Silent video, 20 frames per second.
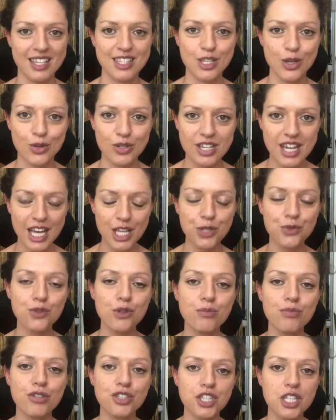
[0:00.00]
So
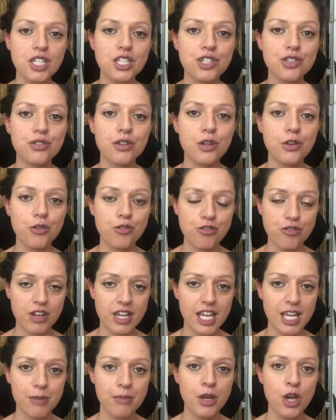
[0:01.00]
natural progesterone
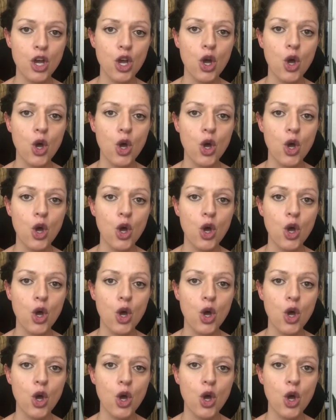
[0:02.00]
cream,